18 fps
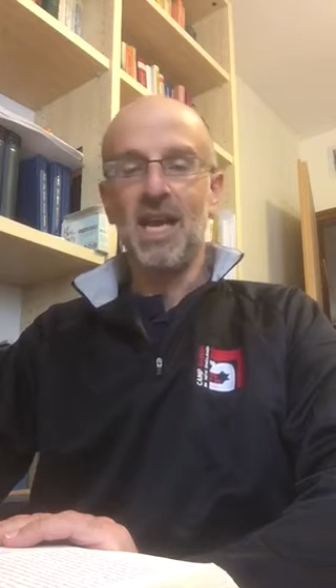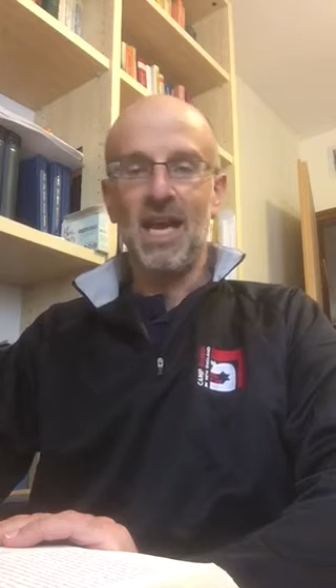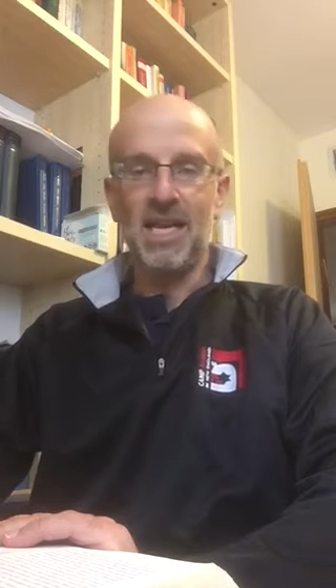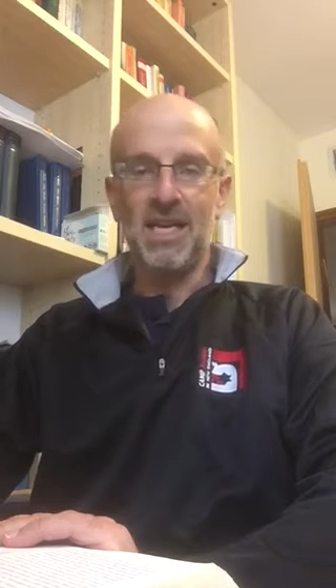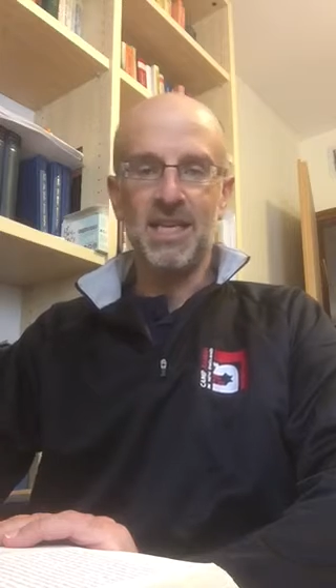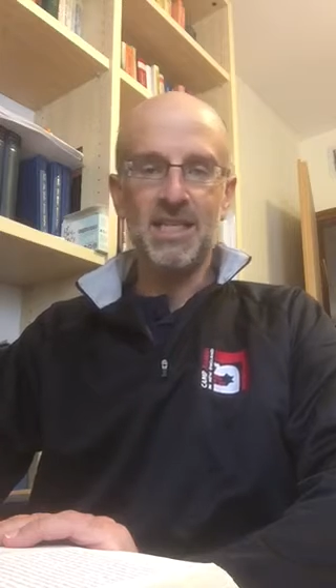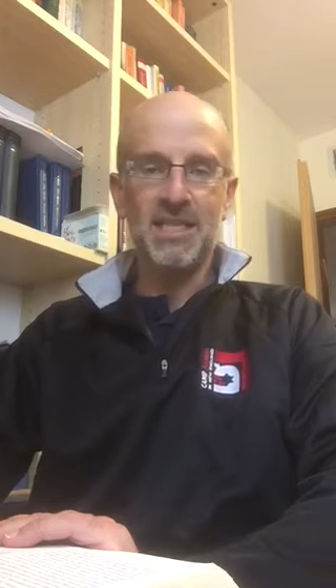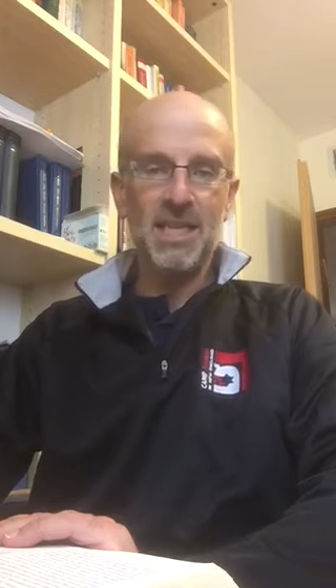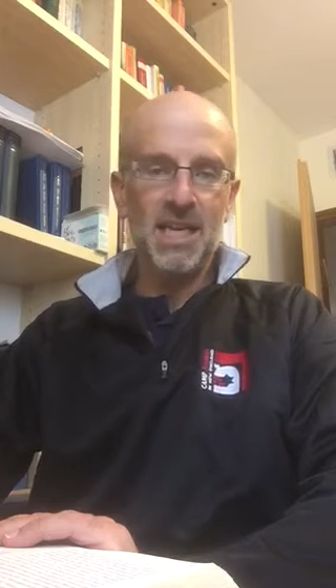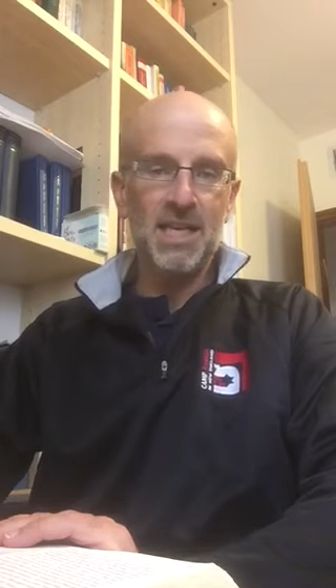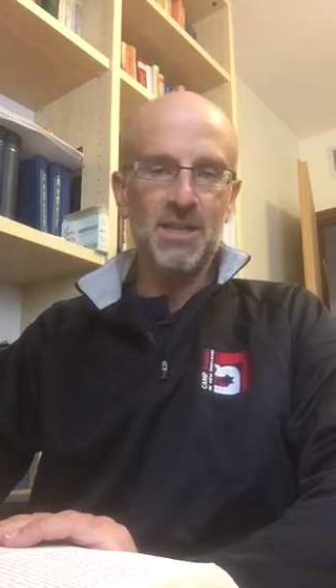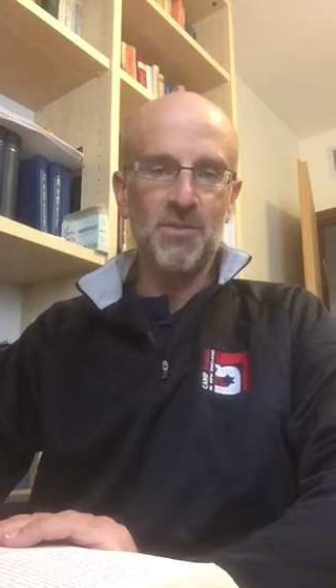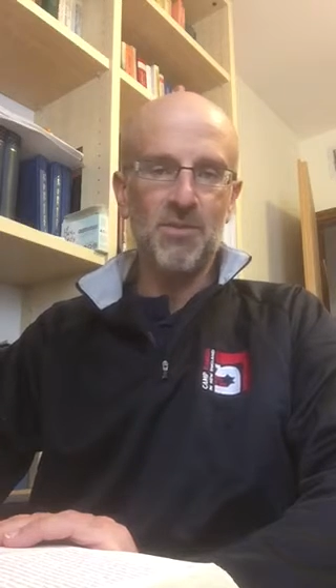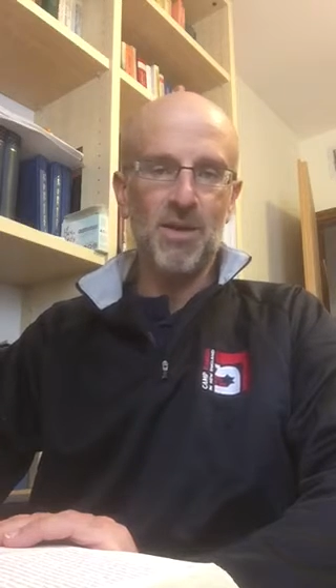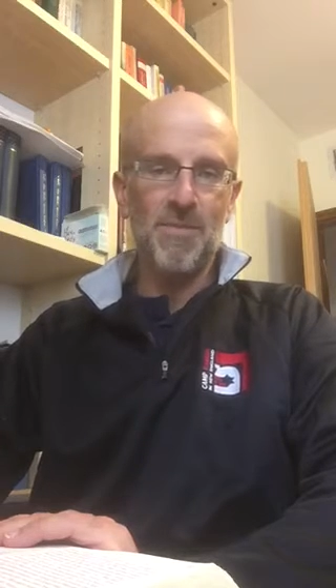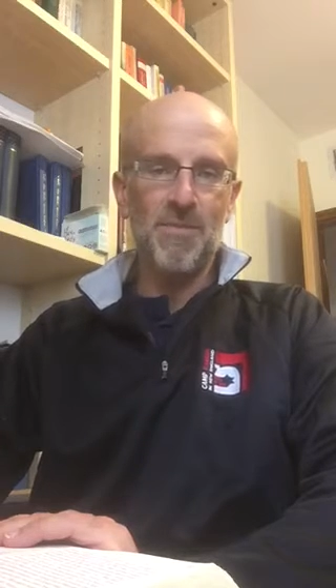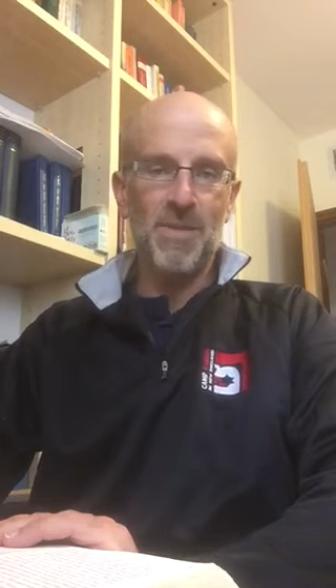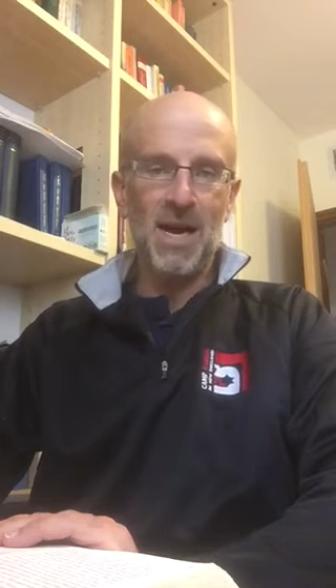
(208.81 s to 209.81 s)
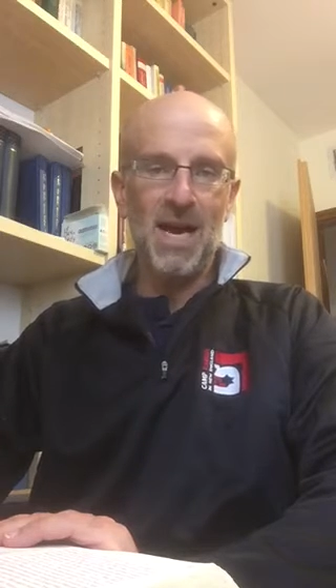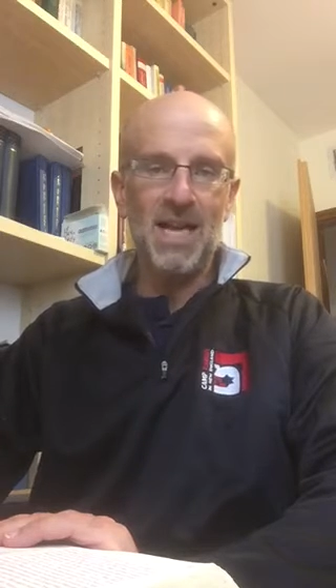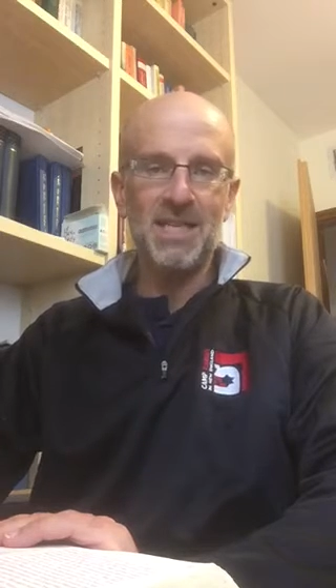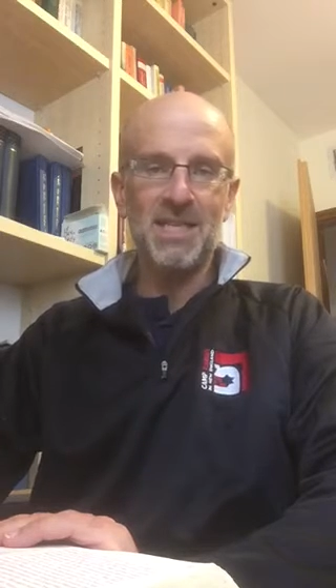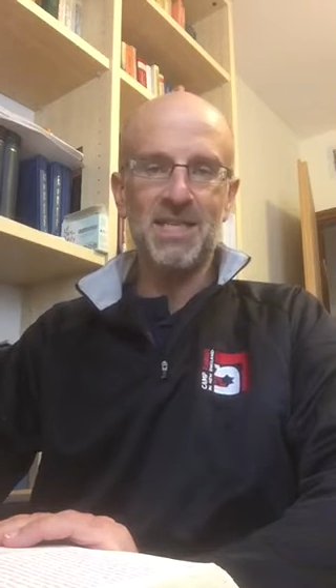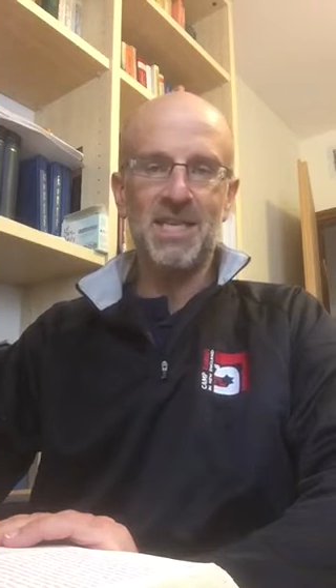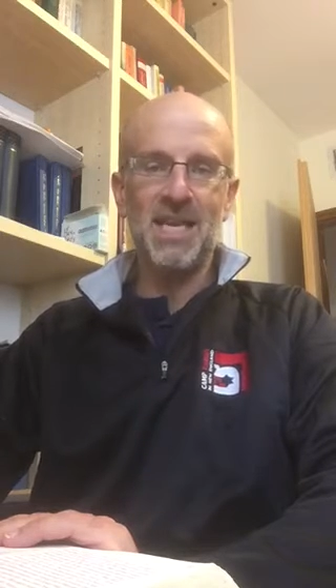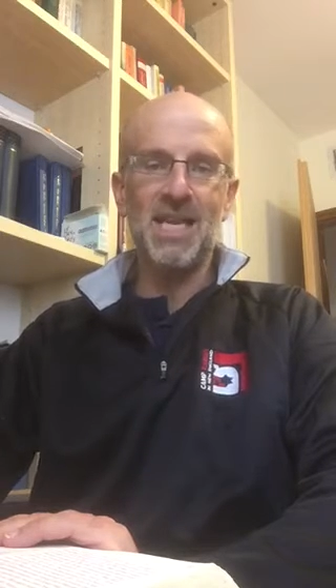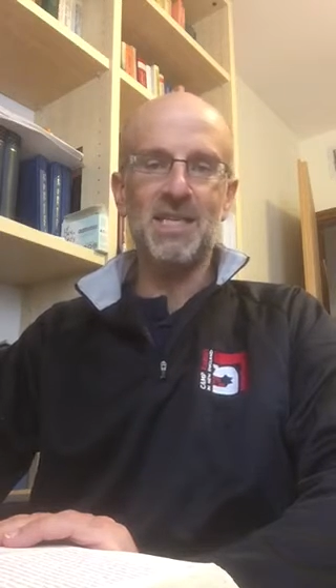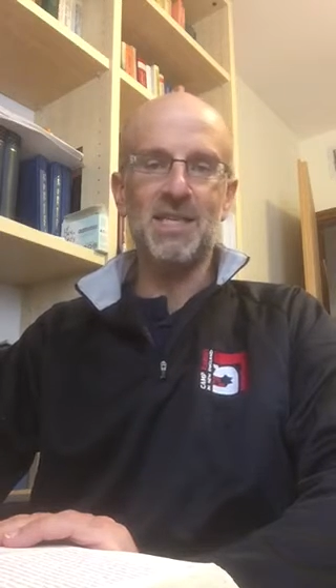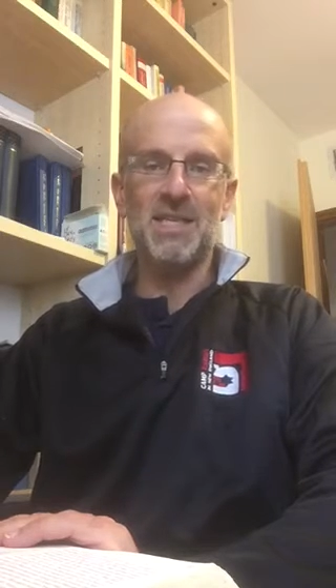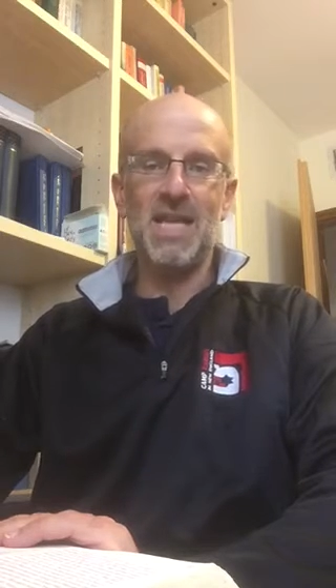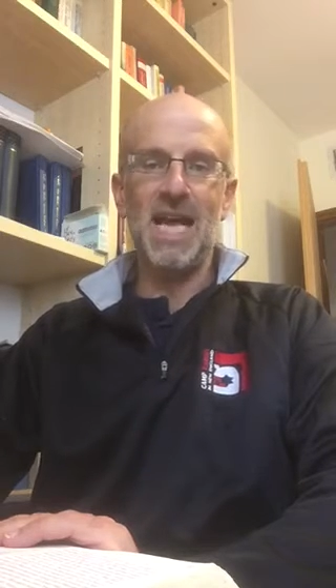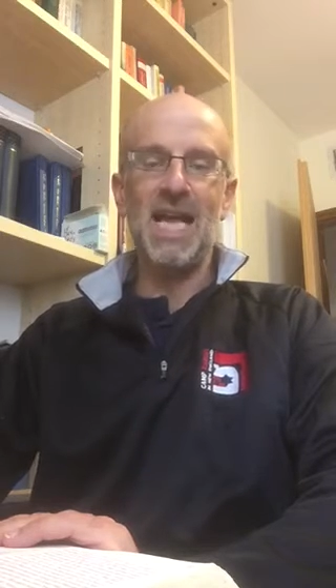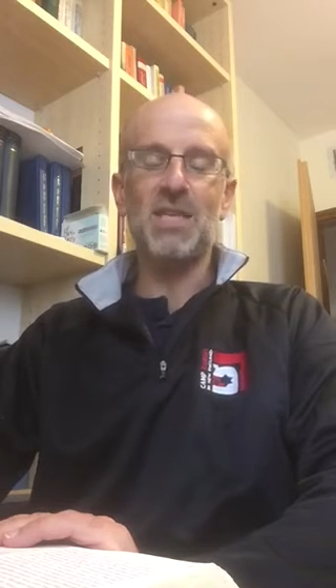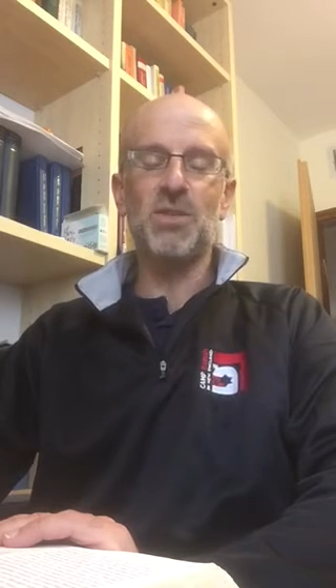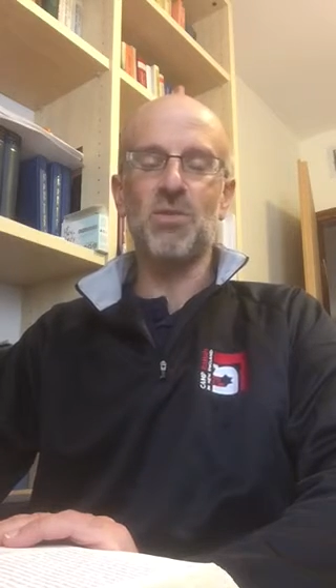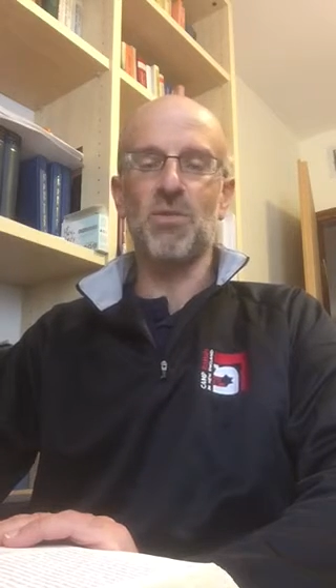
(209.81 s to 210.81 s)
And indeed, the Ramban says
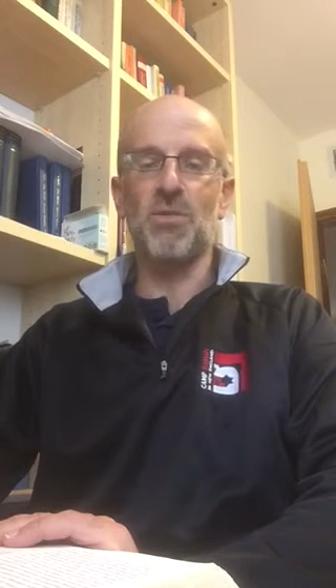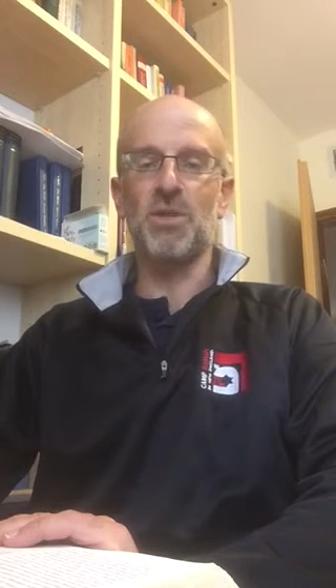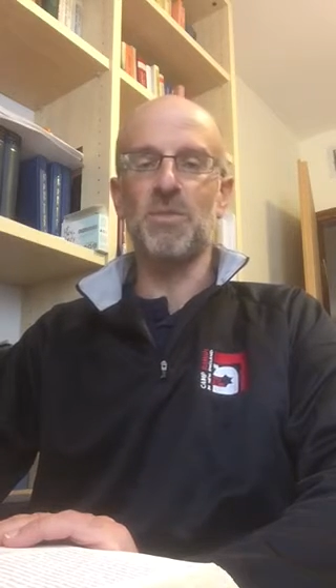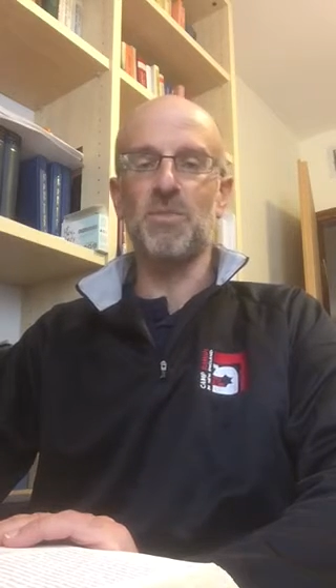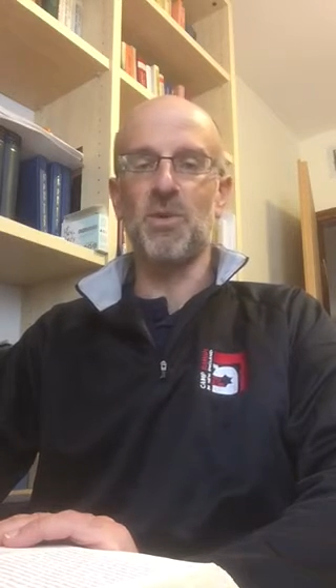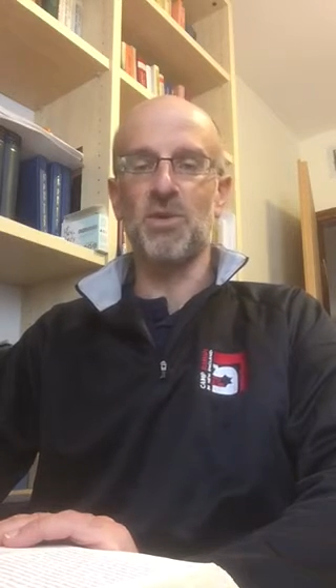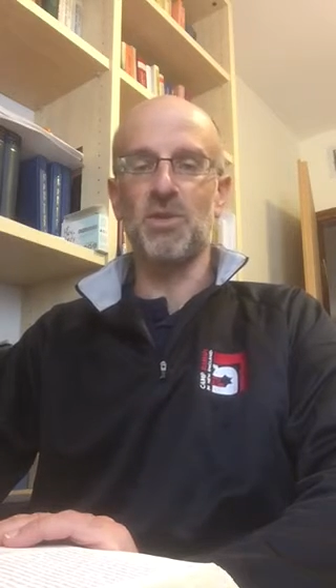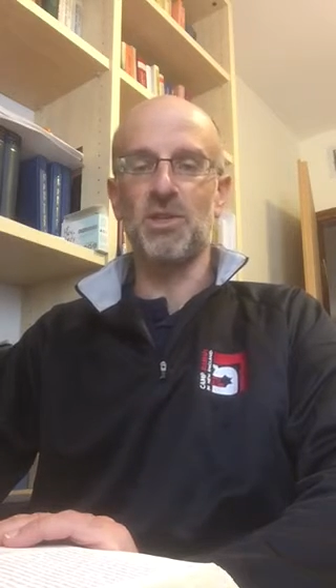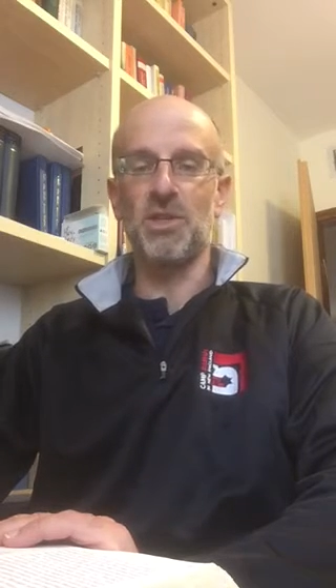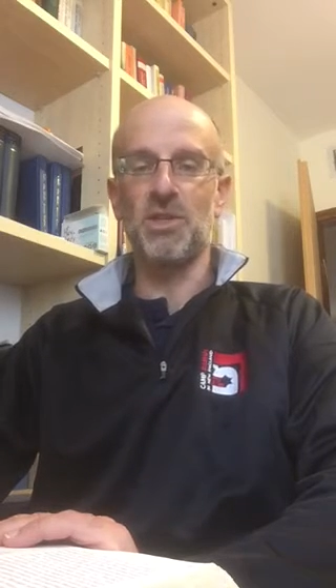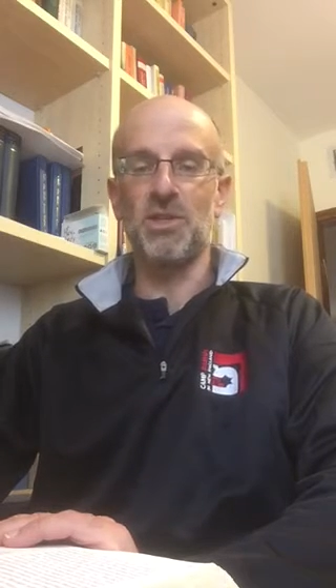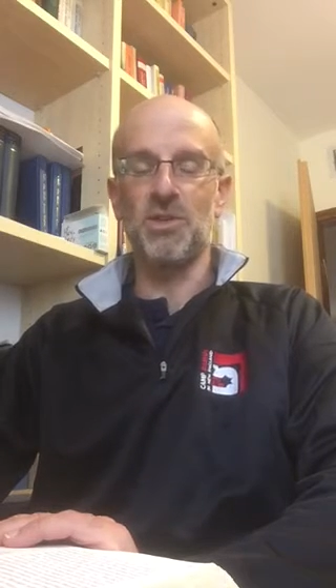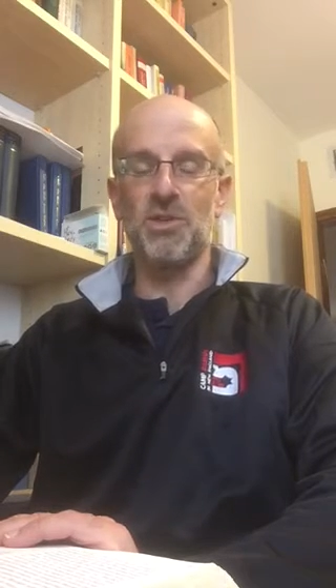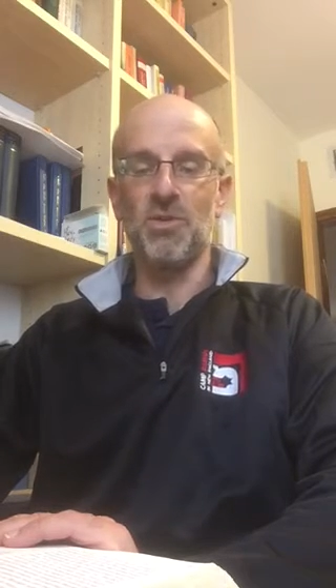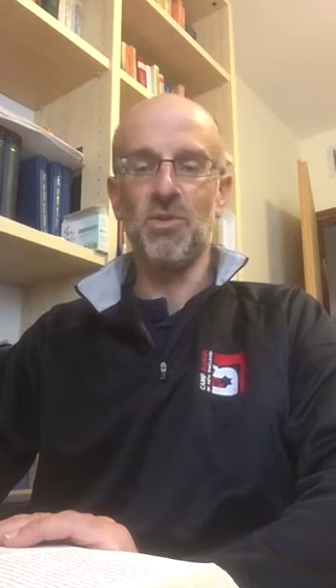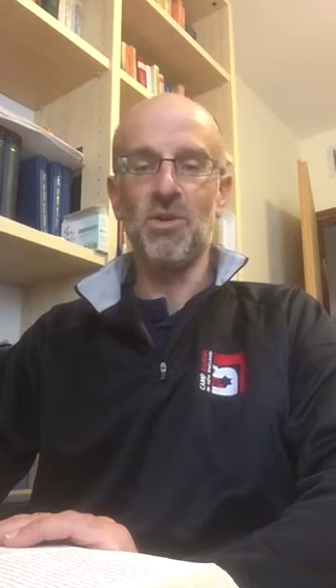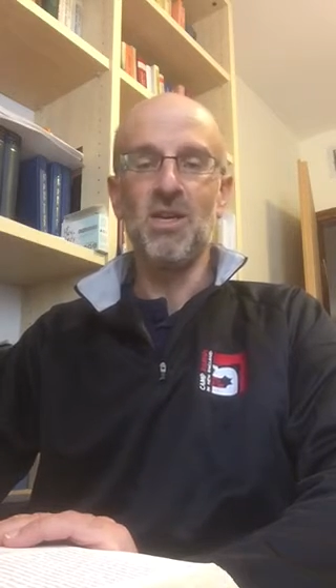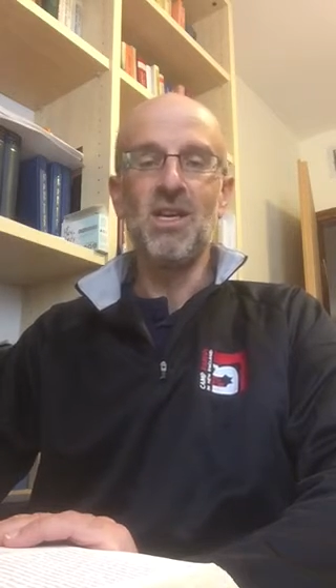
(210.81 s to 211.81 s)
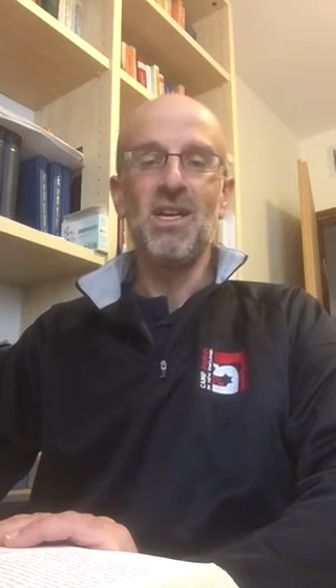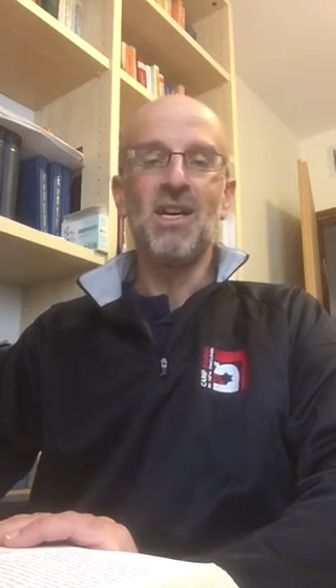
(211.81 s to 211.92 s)
that's what we're supposed to do.